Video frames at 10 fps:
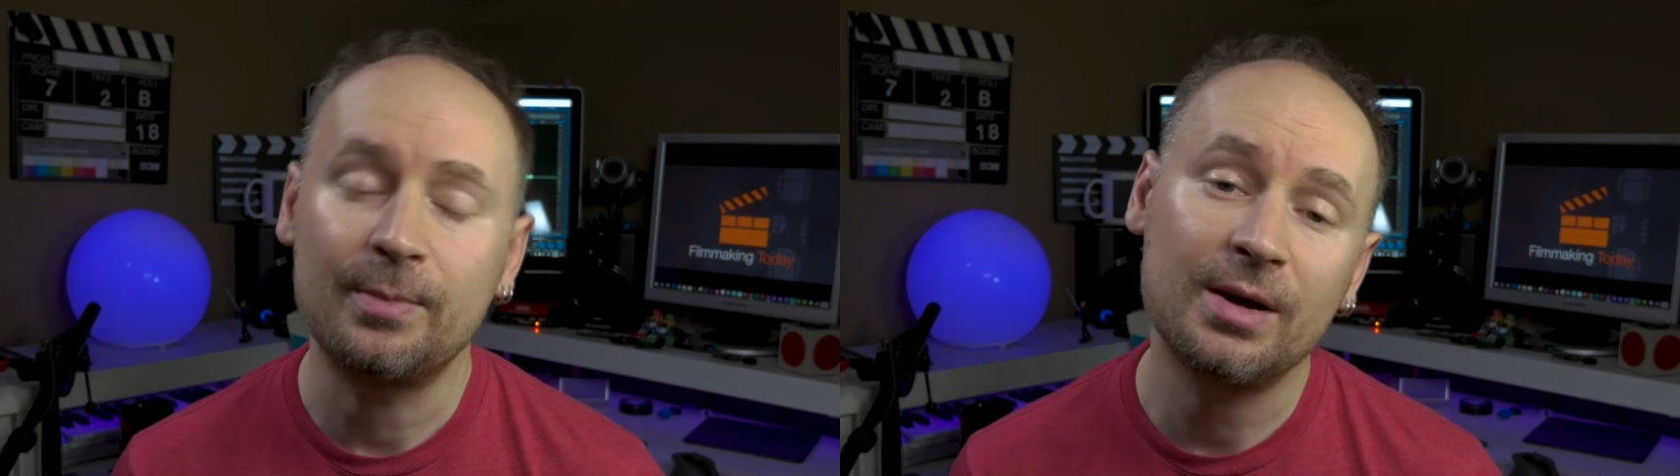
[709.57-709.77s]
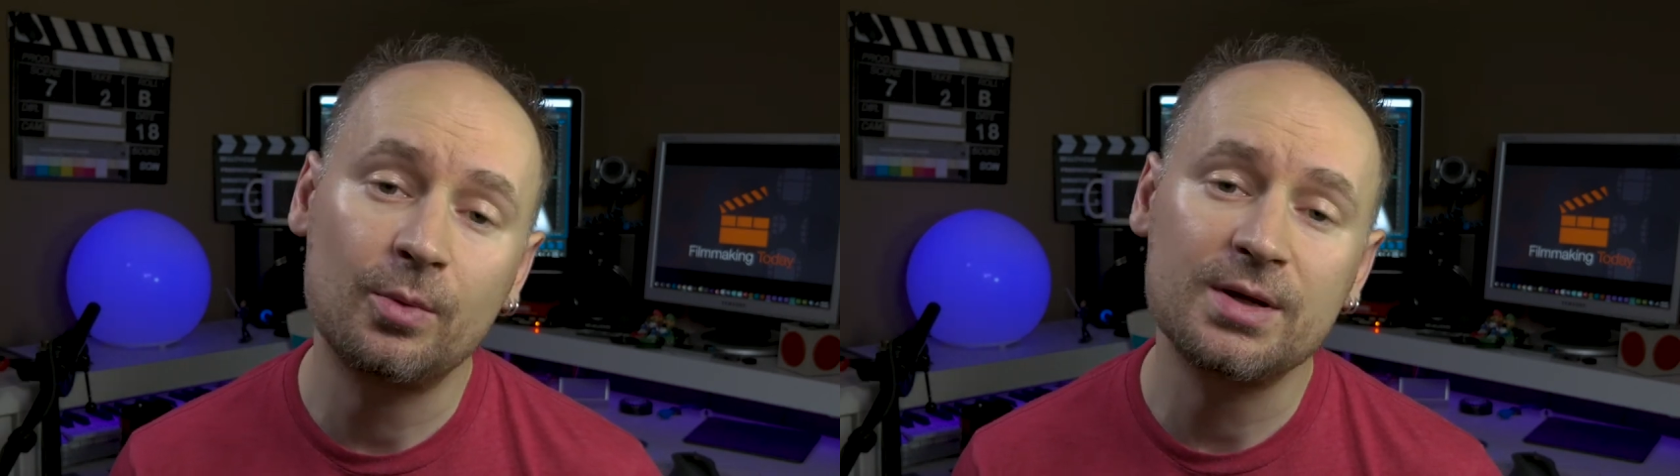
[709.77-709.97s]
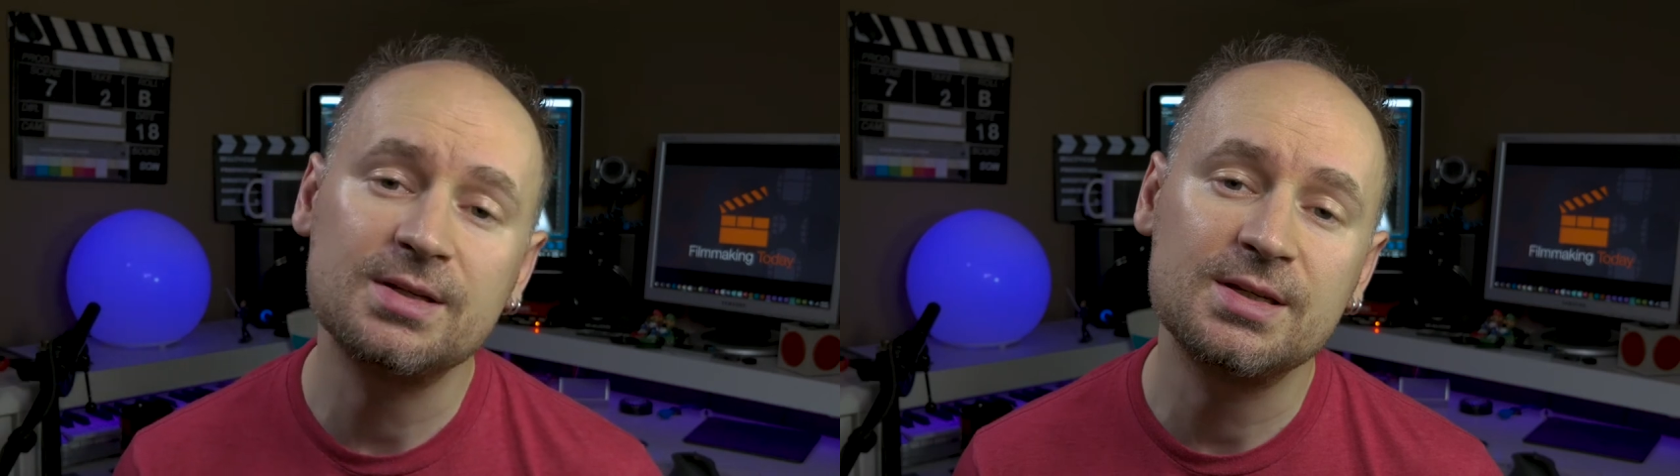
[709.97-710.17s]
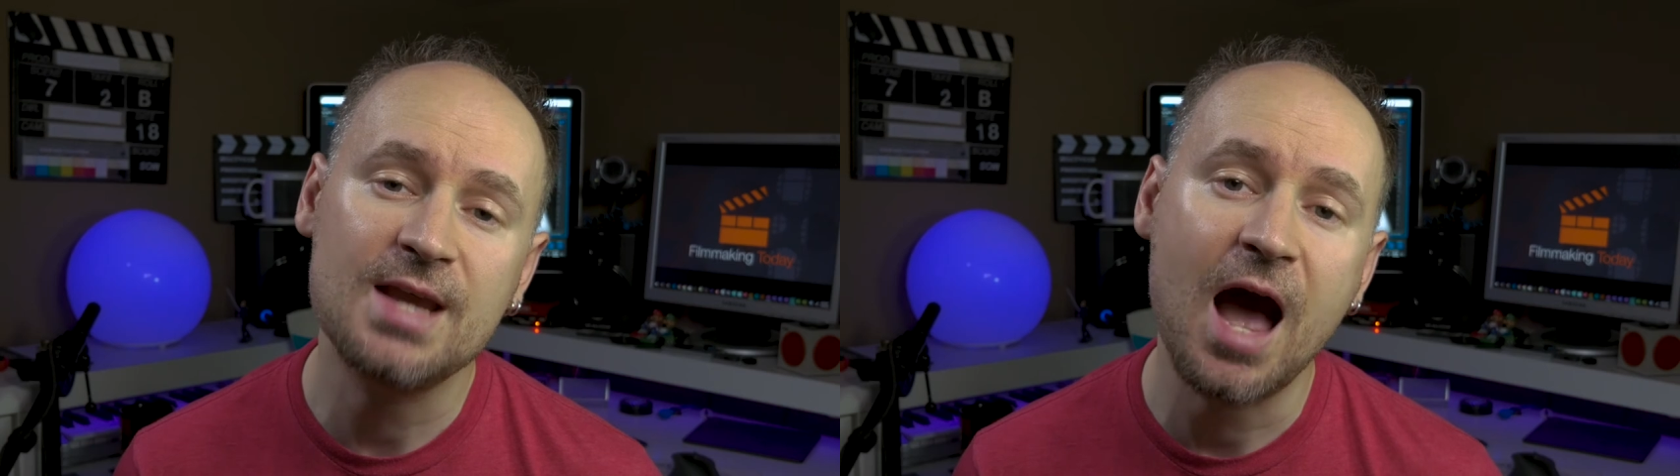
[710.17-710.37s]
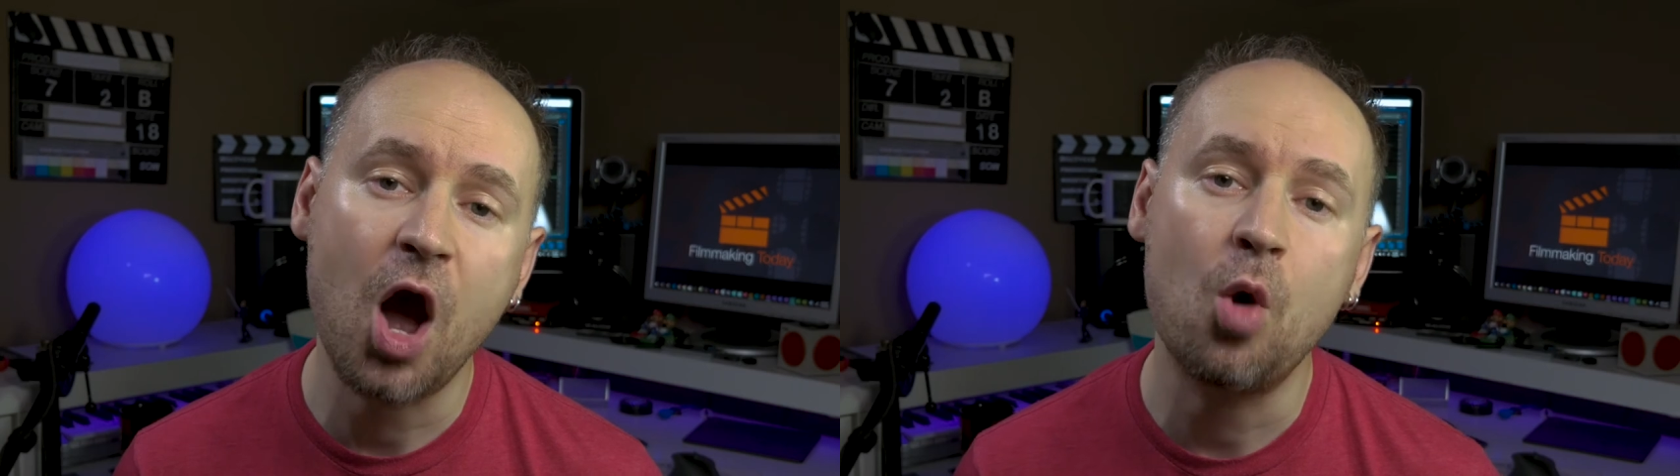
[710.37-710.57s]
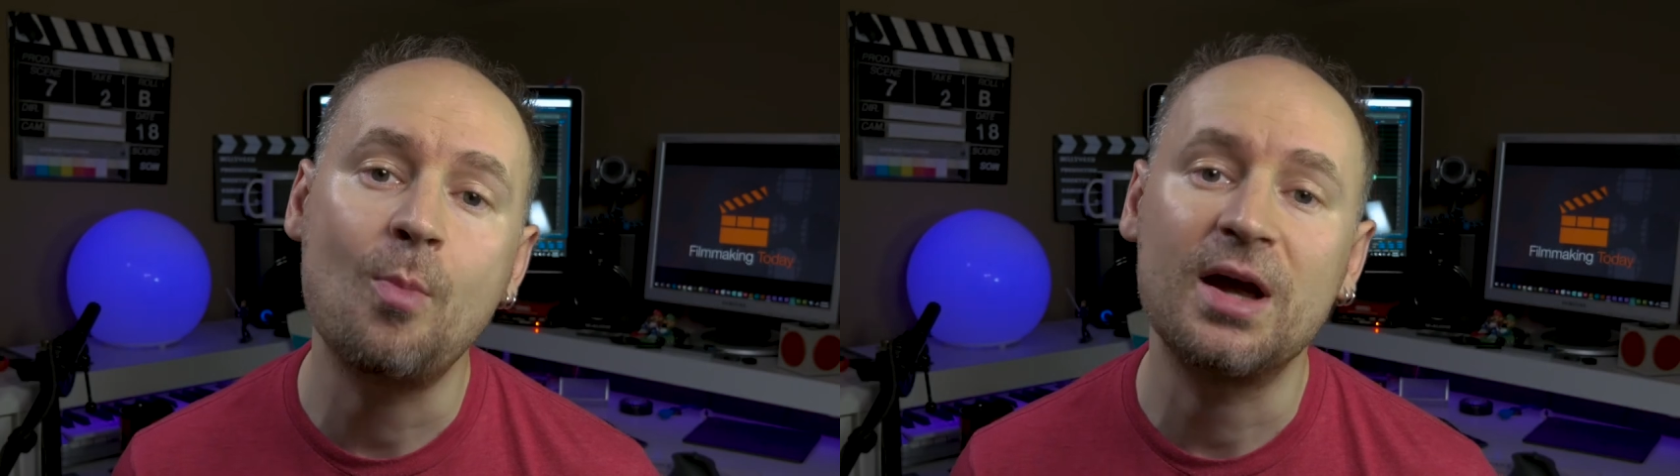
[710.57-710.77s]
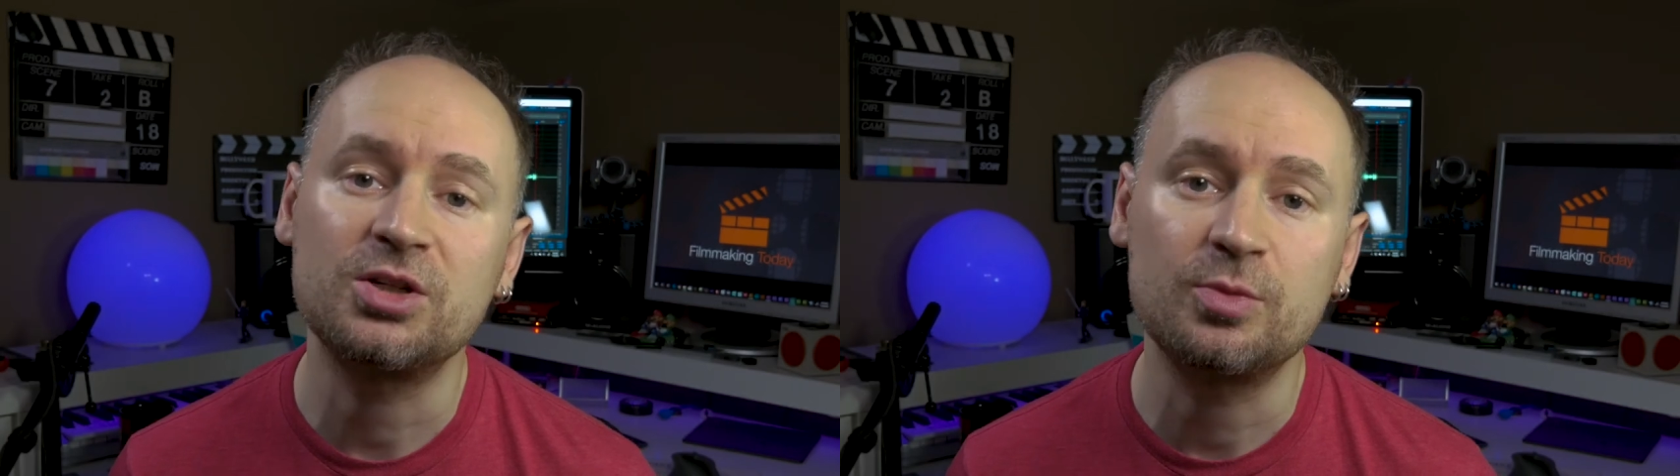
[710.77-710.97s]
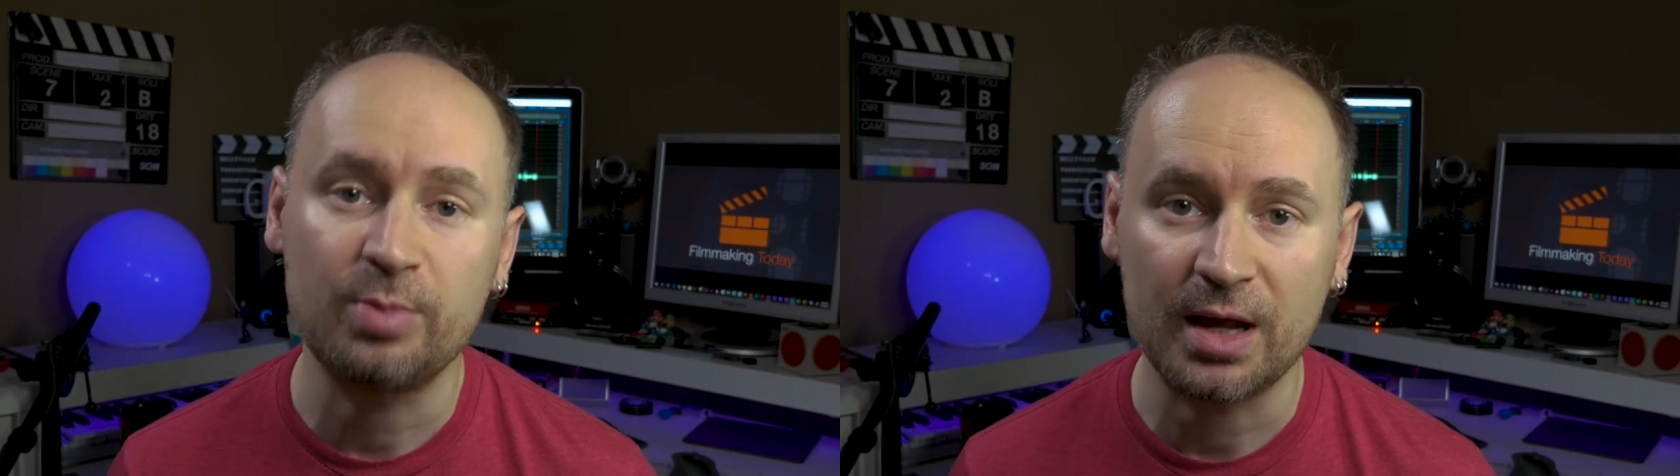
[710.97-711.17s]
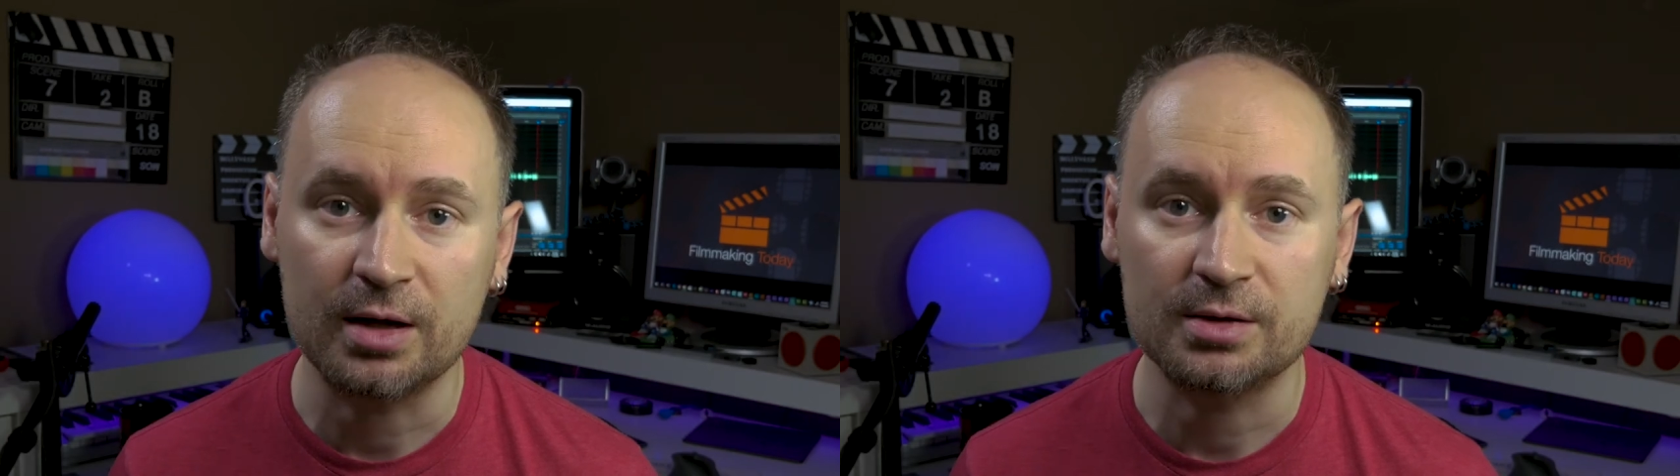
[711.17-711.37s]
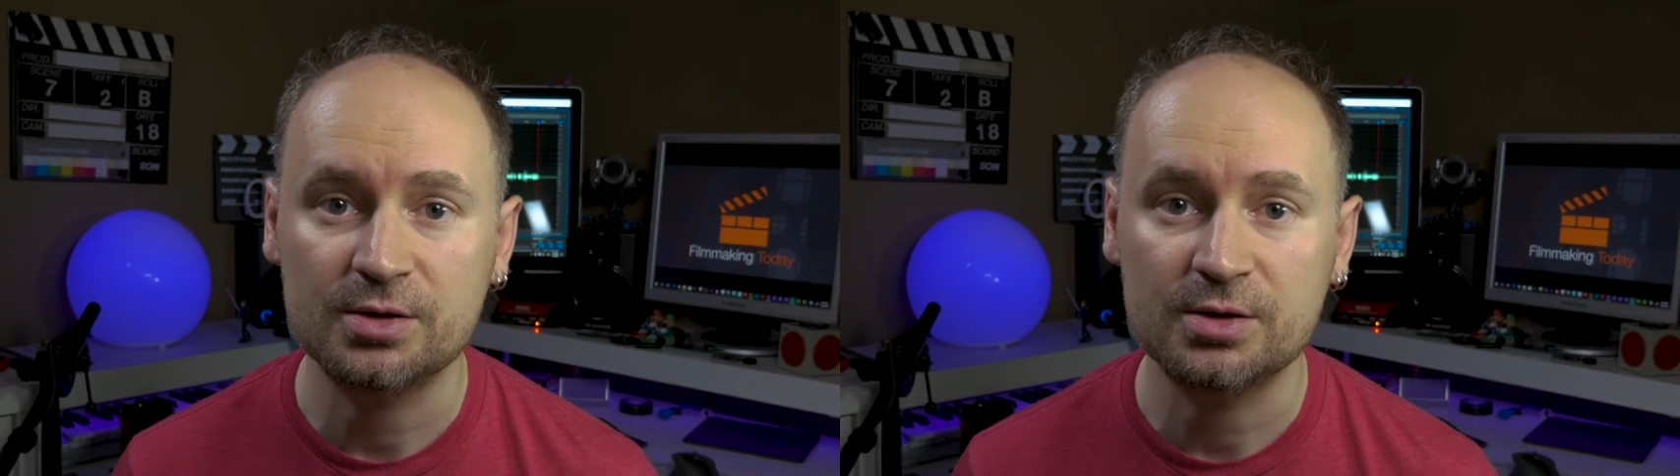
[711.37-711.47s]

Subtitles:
But I want to see how much better.